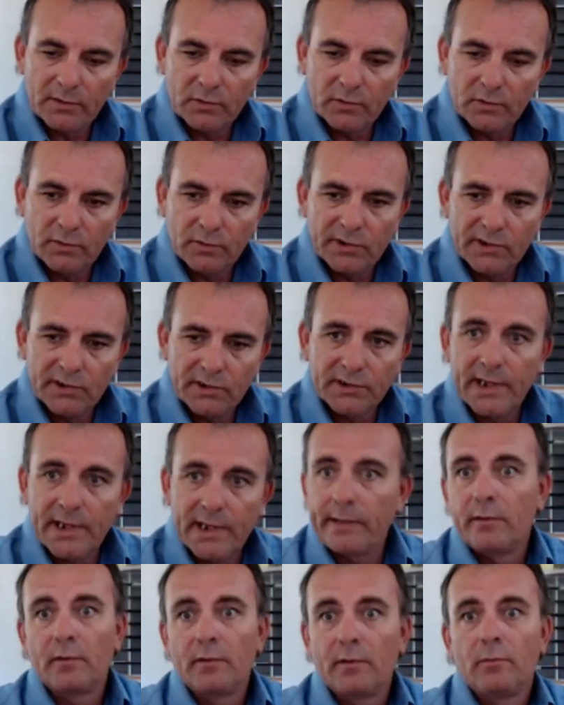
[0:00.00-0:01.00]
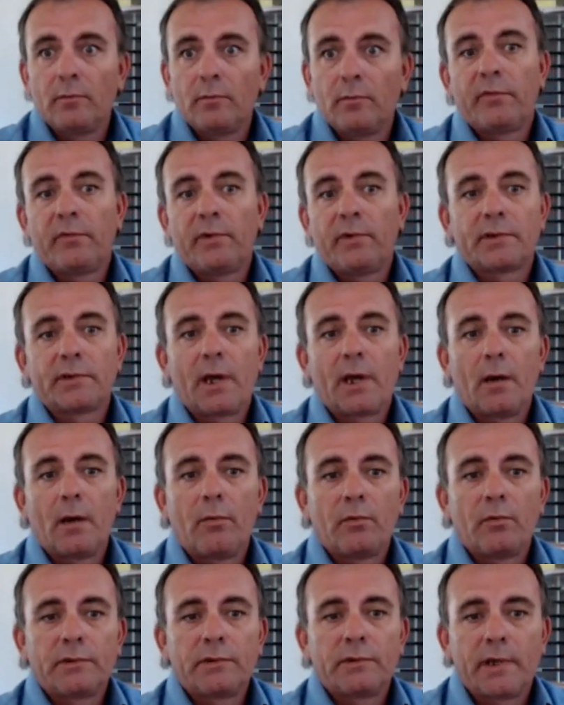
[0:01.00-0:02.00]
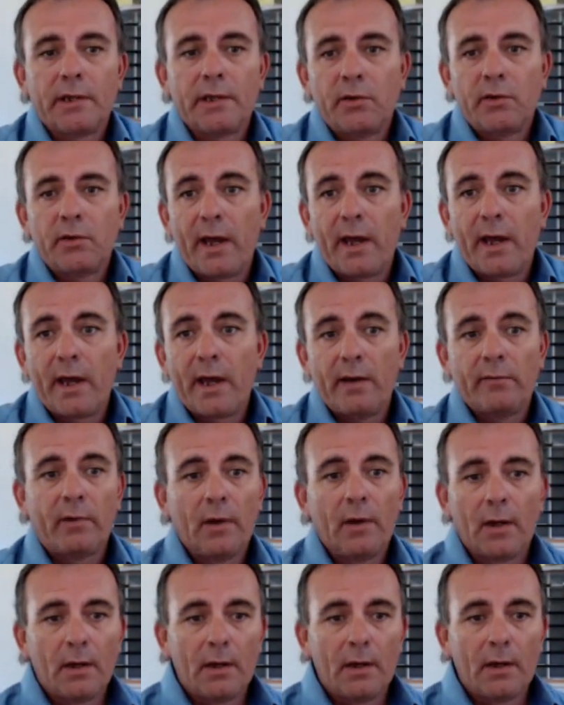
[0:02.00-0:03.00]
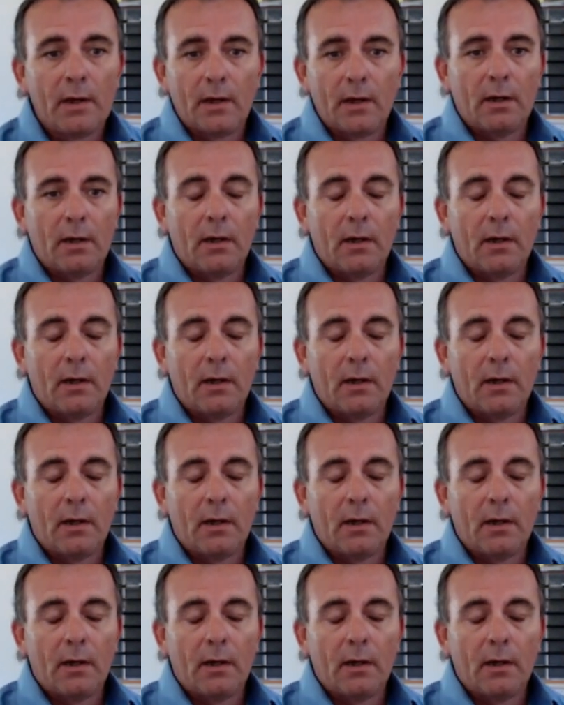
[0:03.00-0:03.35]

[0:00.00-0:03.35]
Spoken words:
because you'll just send them, for example, say you have